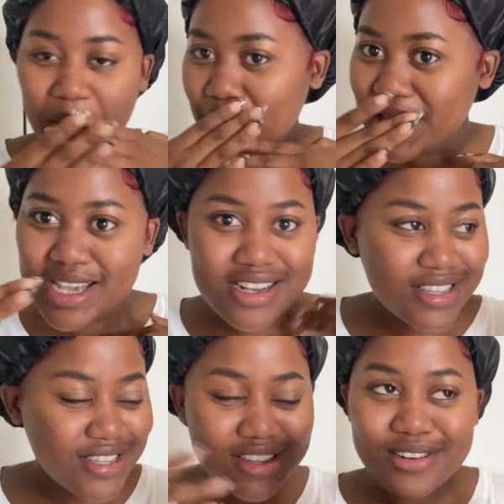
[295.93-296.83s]

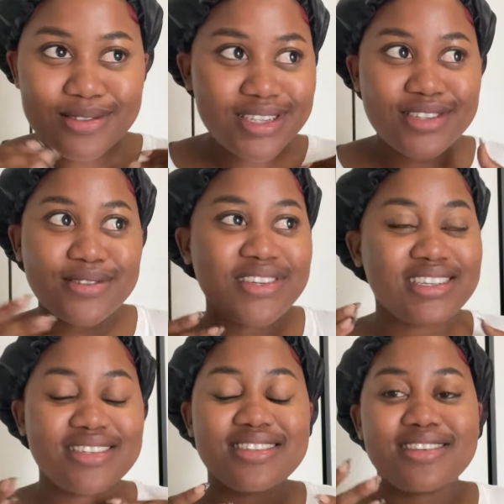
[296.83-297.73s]
Because all we do
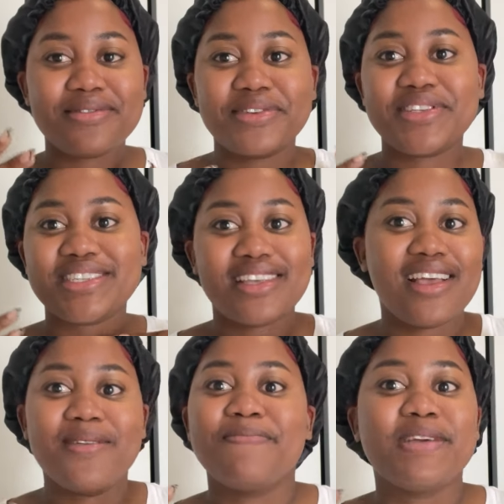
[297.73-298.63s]
here is give out
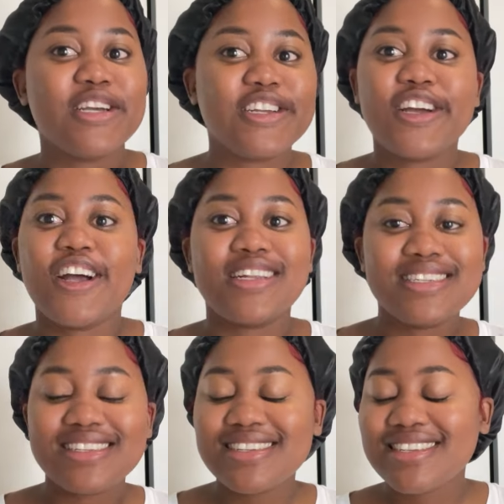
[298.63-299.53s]
good
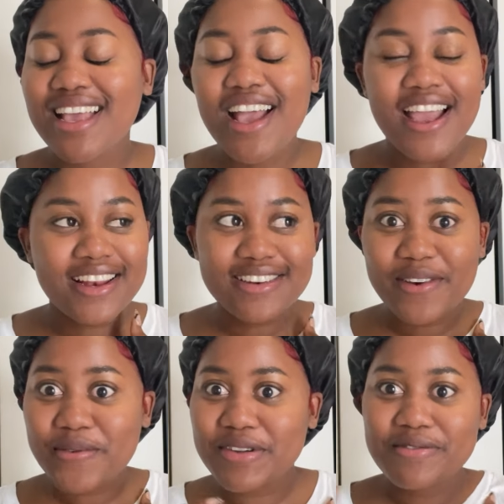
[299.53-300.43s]
content and
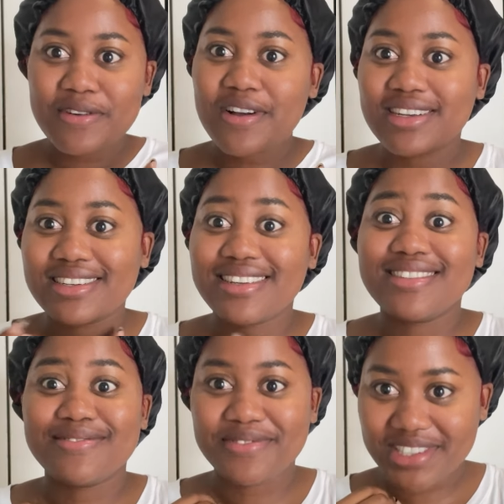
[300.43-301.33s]
we vlog.
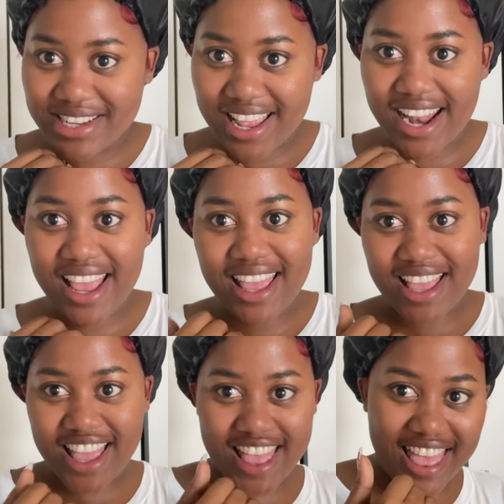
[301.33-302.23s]
I'm
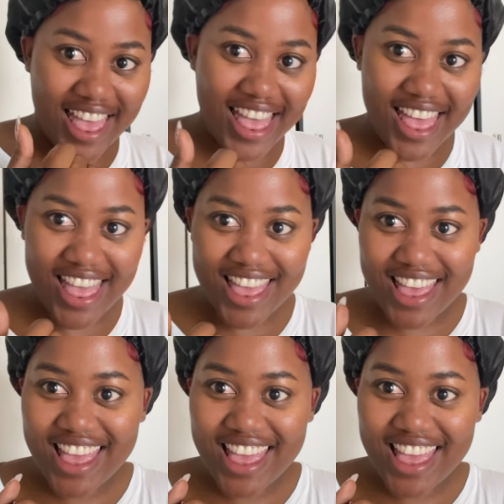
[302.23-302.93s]
Shana.